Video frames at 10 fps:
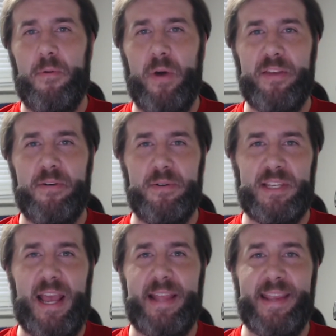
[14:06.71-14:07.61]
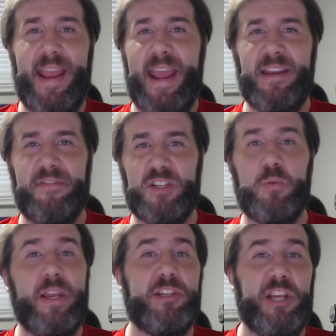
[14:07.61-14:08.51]
whether it's at the end of
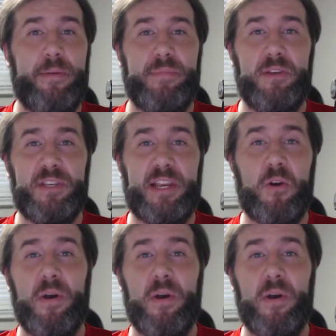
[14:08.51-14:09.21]
Sweet Chin Music